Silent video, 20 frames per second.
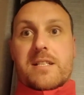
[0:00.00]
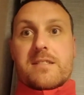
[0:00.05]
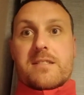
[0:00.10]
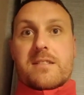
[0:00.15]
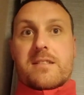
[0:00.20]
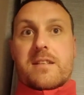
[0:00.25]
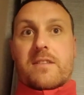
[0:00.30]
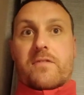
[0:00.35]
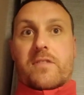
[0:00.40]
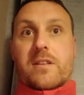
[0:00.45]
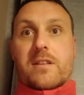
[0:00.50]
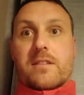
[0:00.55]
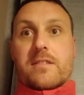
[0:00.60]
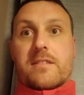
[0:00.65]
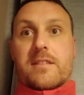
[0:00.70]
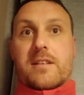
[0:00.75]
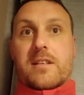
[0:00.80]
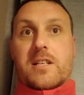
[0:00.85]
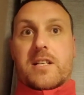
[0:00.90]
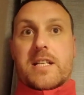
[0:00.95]
It's a difficult
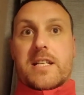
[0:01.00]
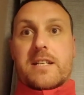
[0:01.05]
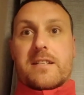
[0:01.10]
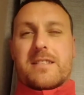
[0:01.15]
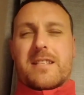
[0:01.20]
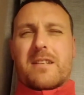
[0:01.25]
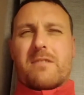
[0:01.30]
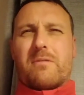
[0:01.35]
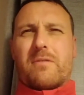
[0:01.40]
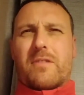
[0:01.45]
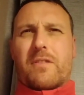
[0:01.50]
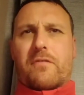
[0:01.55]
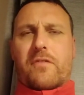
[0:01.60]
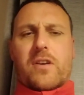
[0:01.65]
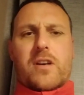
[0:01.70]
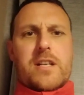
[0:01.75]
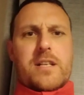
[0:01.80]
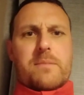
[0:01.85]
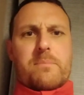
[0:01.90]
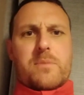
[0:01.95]
tie. I think we've the
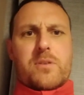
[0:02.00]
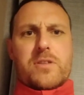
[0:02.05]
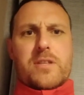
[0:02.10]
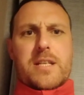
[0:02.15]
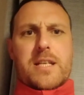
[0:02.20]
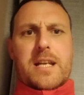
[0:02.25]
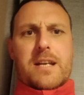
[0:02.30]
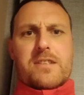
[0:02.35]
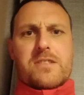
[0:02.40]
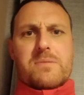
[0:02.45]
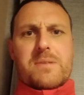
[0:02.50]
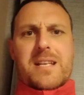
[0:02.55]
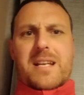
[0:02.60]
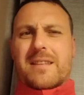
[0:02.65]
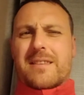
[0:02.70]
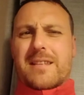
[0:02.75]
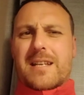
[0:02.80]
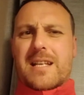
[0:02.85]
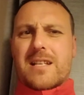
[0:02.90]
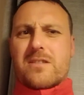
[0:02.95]
Friday and Monday next week.
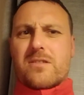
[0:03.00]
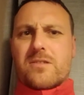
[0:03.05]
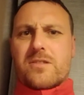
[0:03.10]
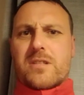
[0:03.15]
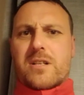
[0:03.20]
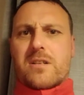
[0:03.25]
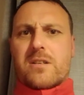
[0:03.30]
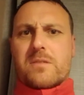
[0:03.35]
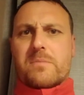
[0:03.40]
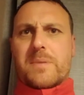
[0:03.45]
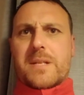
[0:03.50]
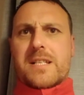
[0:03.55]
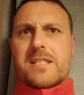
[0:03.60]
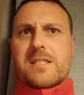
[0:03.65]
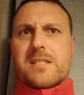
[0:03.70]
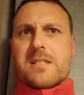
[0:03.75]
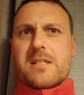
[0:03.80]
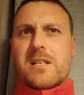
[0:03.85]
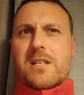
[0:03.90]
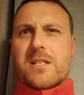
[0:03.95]
I think Dundalk play
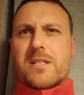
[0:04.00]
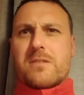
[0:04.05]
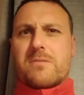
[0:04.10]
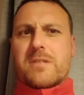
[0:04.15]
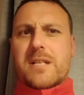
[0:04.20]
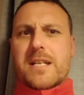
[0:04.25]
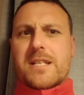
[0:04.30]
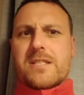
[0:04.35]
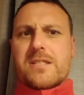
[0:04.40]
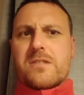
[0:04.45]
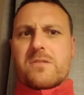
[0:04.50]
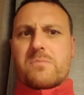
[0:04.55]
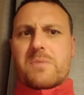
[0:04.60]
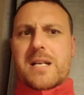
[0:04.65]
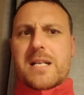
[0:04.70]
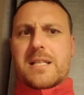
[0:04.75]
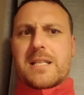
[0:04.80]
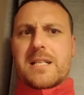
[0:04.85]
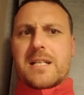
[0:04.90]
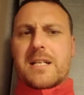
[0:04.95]
Sligo next as
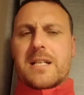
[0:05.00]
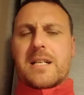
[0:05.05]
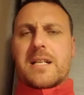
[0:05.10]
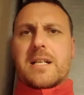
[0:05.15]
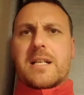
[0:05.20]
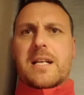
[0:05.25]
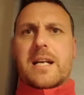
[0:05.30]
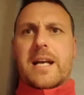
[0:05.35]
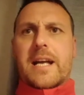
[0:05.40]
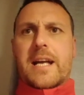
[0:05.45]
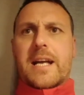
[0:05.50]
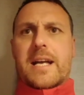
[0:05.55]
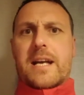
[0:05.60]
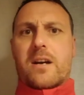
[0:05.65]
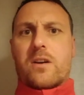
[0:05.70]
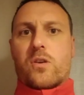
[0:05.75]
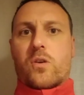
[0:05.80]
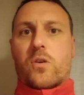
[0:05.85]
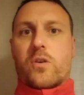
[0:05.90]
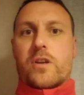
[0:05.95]
well
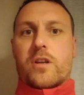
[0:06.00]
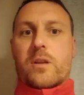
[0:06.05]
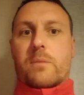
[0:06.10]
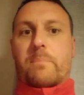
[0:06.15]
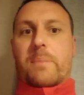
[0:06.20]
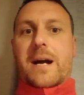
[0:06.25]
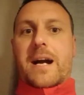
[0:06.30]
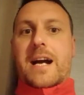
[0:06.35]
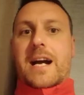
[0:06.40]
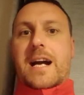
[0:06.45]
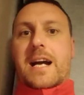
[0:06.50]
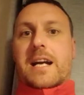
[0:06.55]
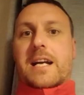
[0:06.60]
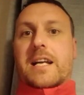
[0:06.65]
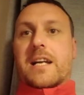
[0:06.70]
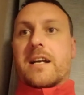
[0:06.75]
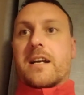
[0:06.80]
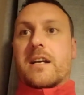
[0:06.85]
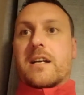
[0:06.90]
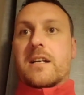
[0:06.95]
at Oriel Park.